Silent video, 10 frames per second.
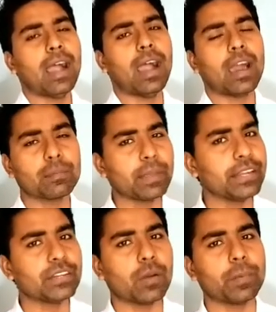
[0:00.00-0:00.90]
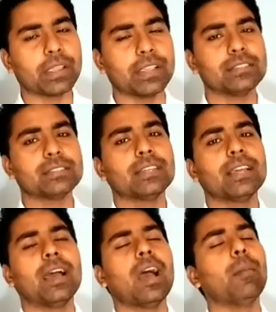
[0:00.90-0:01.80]
our main topic is
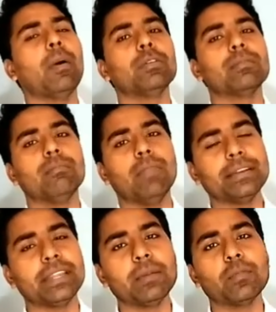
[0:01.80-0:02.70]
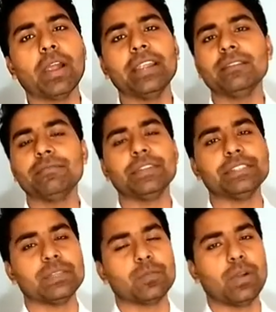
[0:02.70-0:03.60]
about melting point and
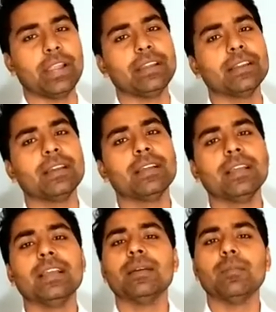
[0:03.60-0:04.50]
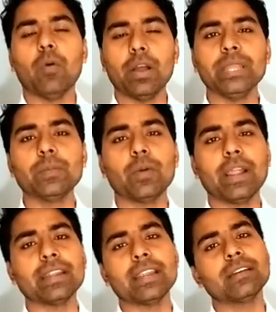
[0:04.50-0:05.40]
freezing point, boiling
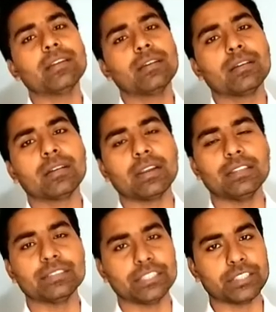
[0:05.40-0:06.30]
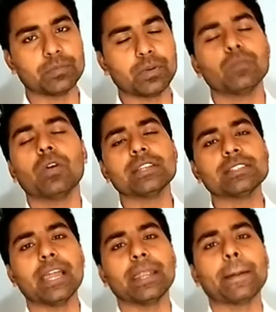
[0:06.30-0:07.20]
point and condensation point. What
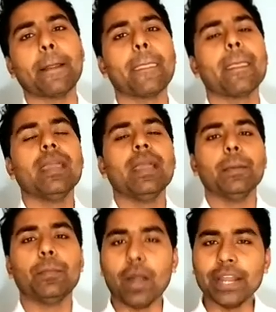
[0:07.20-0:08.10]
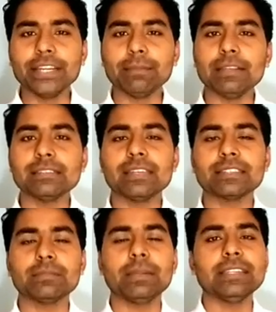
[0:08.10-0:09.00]
is that? Point means
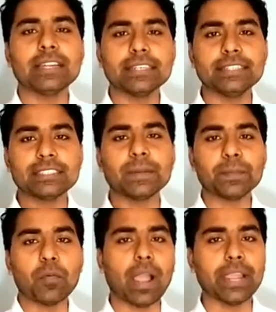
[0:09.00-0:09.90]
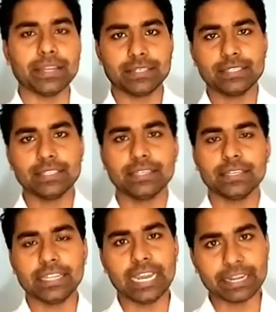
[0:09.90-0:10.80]
doesn't mean that it's a point.
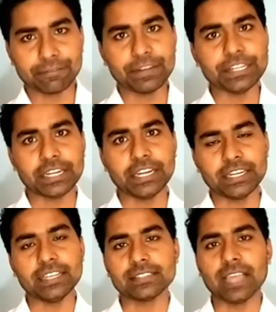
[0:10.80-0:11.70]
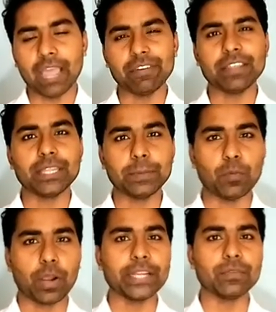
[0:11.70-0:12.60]
Here definition it is having the
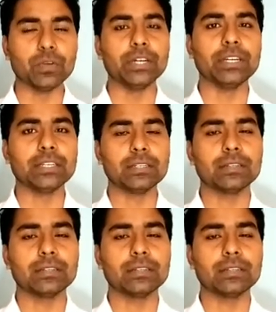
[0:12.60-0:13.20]
point word.